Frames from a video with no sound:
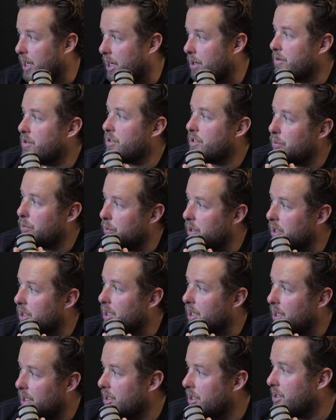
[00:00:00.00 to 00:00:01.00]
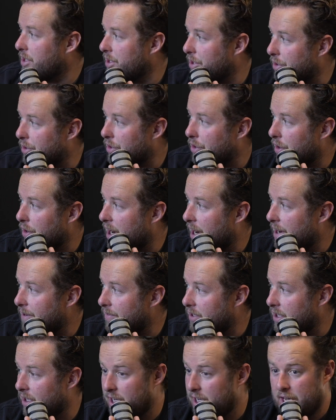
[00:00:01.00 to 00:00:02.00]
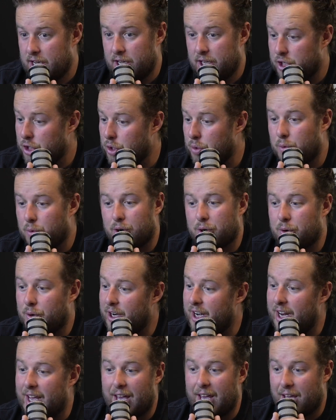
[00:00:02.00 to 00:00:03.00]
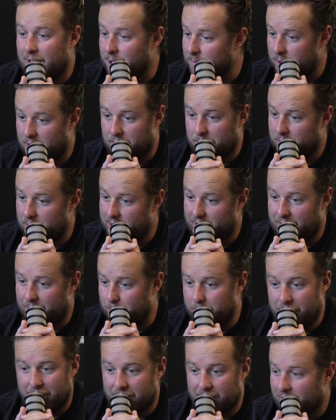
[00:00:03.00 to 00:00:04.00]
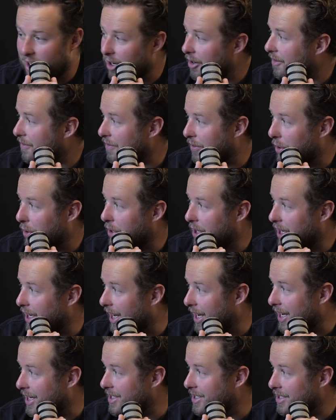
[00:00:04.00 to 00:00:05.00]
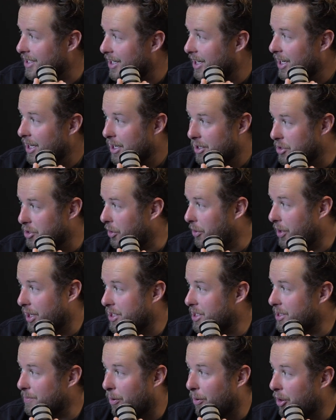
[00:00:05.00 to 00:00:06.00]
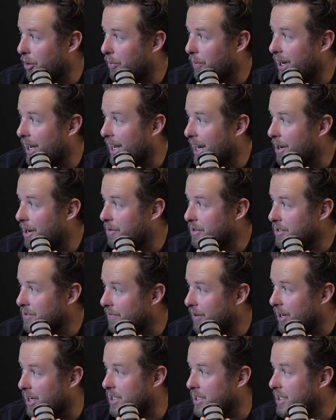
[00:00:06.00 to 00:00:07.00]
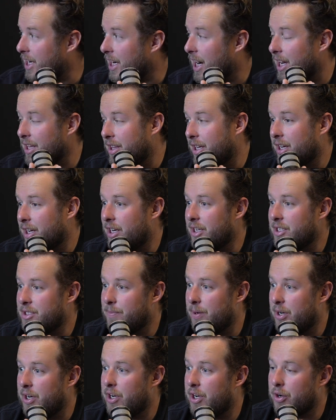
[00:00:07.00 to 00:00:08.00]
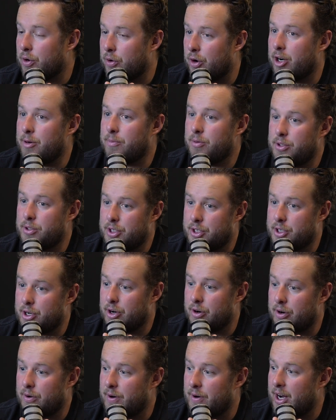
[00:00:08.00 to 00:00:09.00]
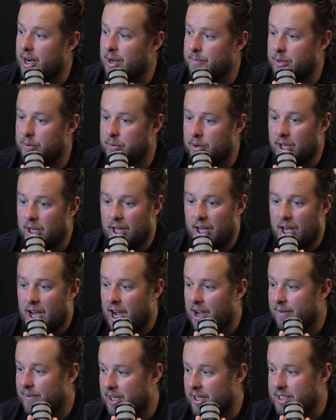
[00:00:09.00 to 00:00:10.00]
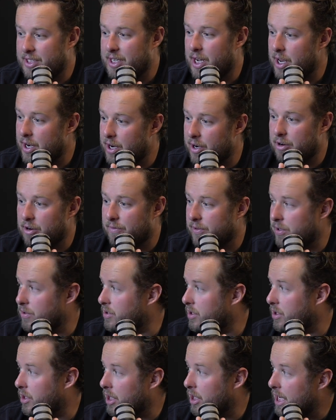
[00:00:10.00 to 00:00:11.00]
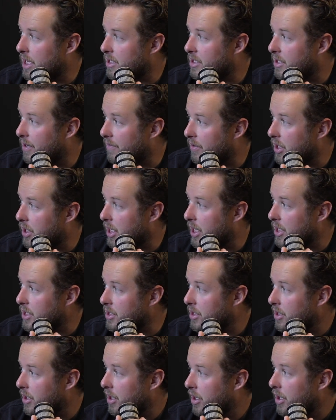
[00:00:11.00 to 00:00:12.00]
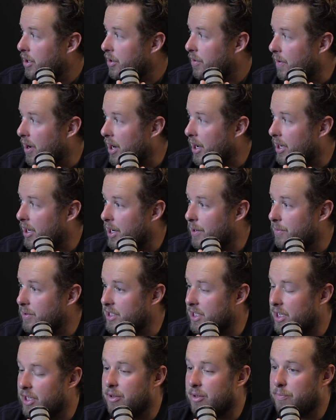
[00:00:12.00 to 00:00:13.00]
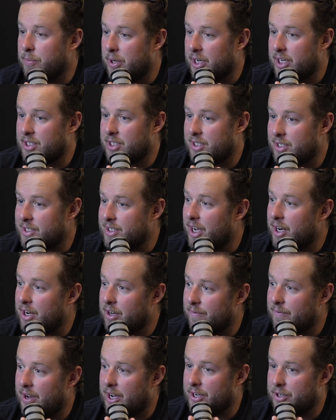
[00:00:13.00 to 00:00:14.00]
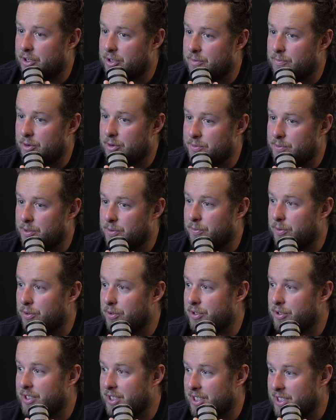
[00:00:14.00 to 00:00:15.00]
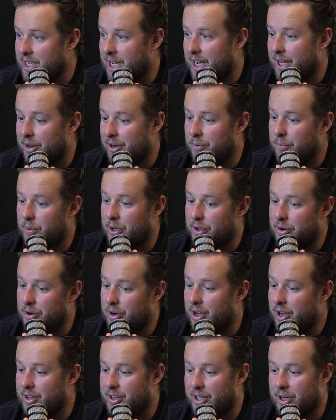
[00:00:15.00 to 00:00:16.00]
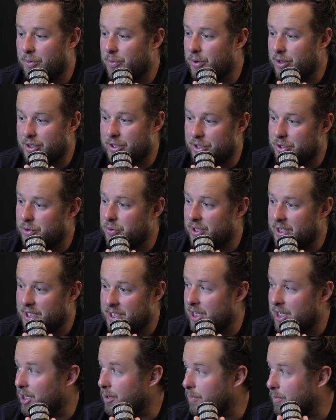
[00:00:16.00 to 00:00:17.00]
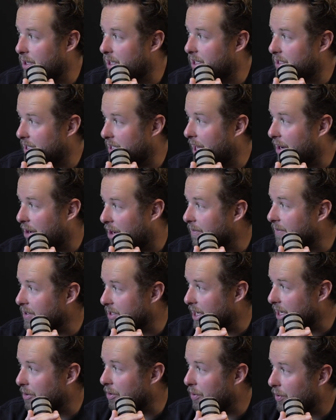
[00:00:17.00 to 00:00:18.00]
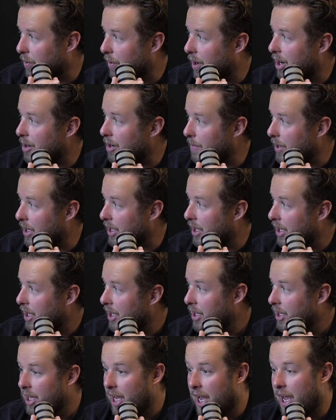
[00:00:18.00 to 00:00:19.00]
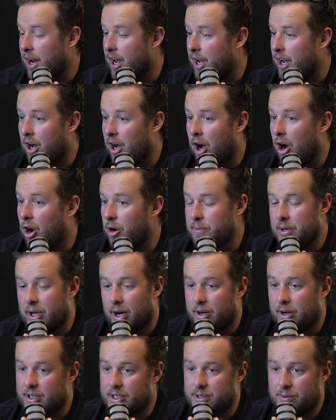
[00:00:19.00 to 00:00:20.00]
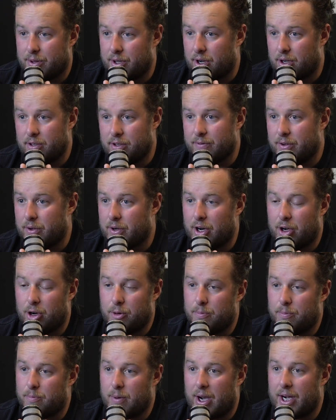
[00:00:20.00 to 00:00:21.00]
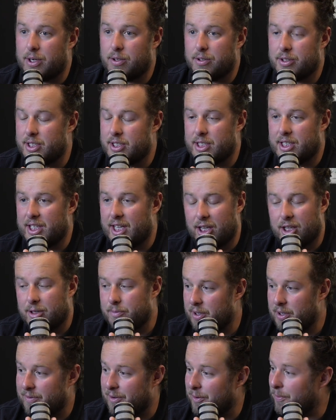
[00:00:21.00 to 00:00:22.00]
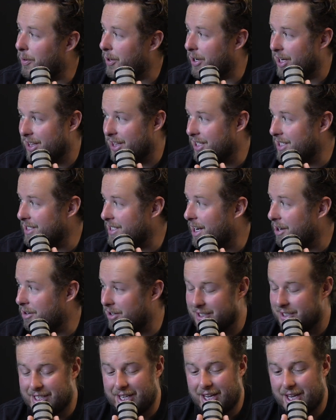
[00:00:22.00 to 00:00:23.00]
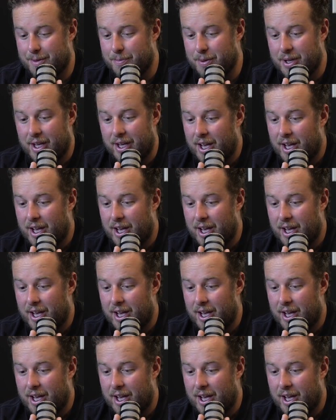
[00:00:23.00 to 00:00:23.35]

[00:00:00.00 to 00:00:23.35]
hours a week into your craft, you are going to hate me within being here of 30 days. So let's just part way now as friends. Like I think it has been an incredible deterrent, right? I mean, I've had 10 interviews in the last 7 days. Right. And I would say the biggest deciding factor that most people decide on whether or not they are willing to join the team is that office hour requirement. And I'll be honest with all of you, and I hope Michael doesn't yell at me for putting this out on tape.